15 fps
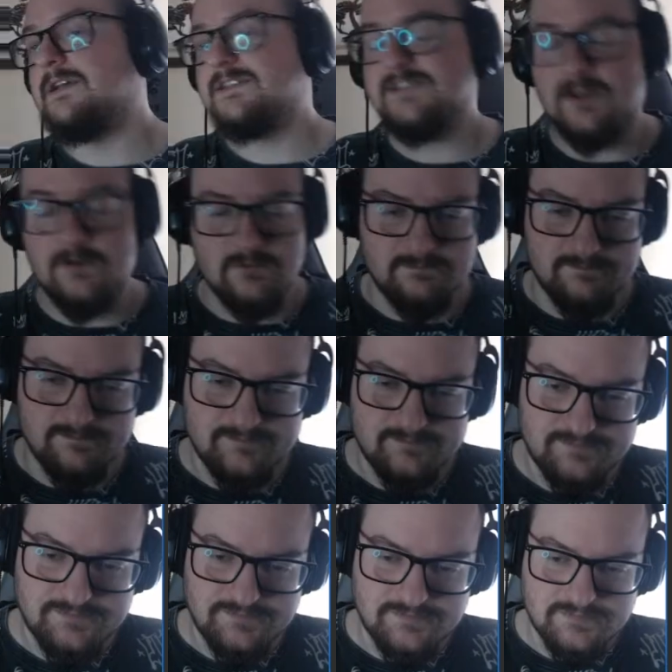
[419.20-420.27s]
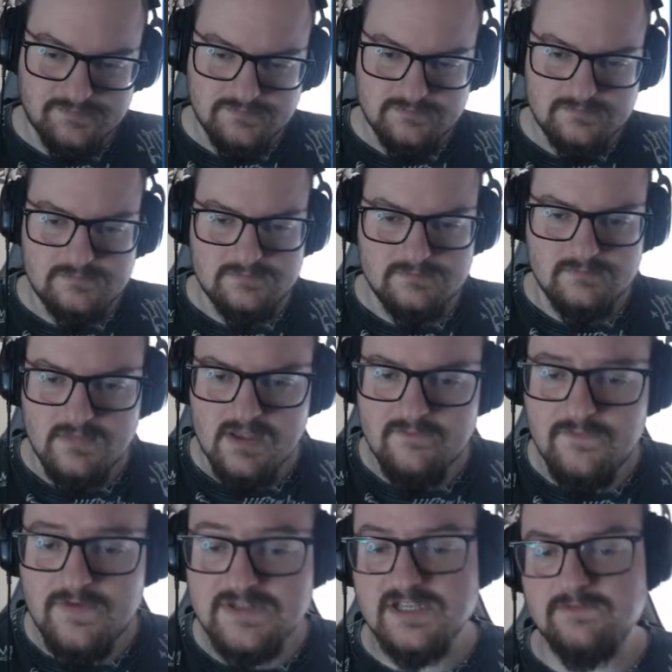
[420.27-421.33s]
So
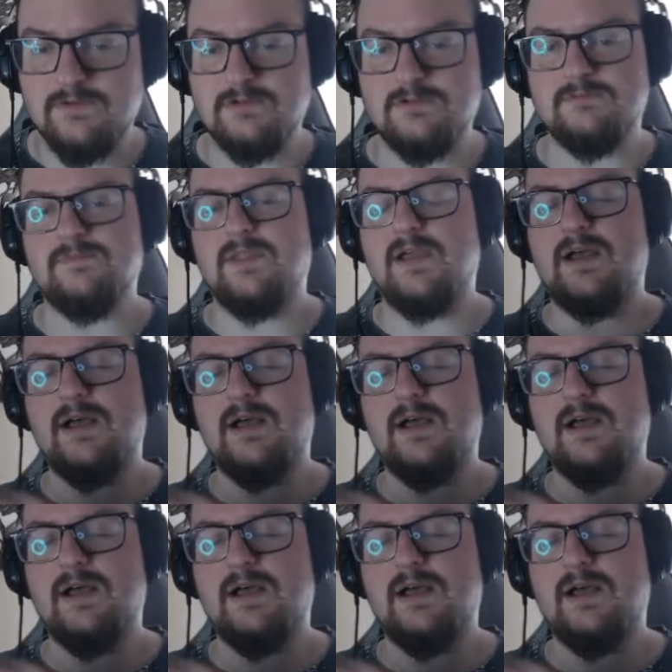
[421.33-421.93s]
first of all,